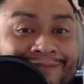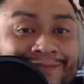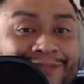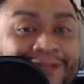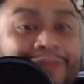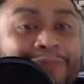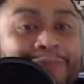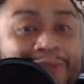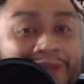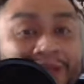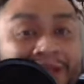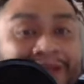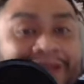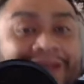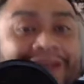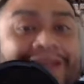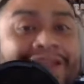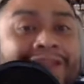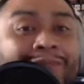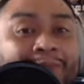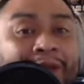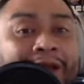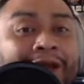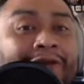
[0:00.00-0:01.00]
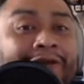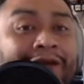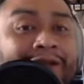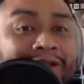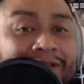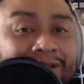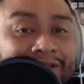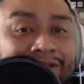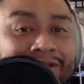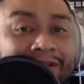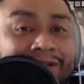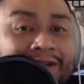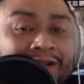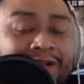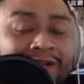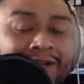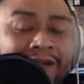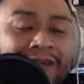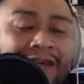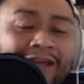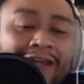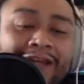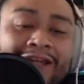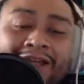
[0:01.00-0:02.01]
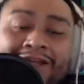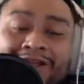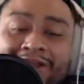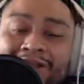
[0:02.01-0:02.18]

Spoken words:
to meet his parents. Okay.